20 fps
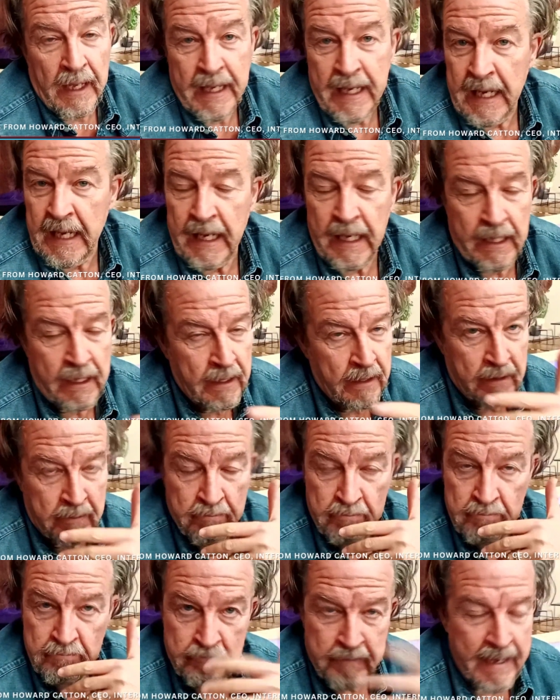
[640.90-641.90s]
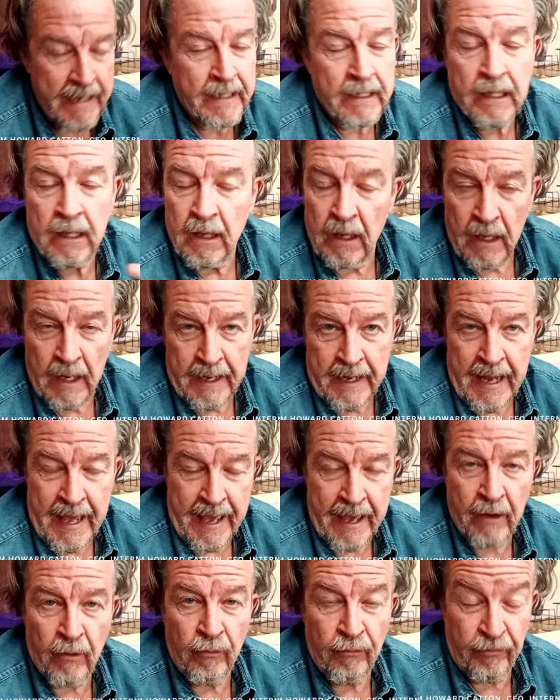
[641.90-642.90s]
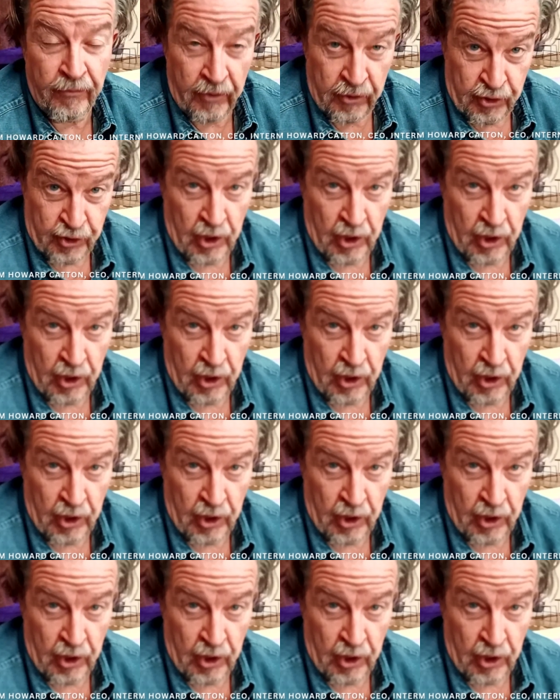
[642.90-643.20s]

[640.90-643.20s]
in medical and health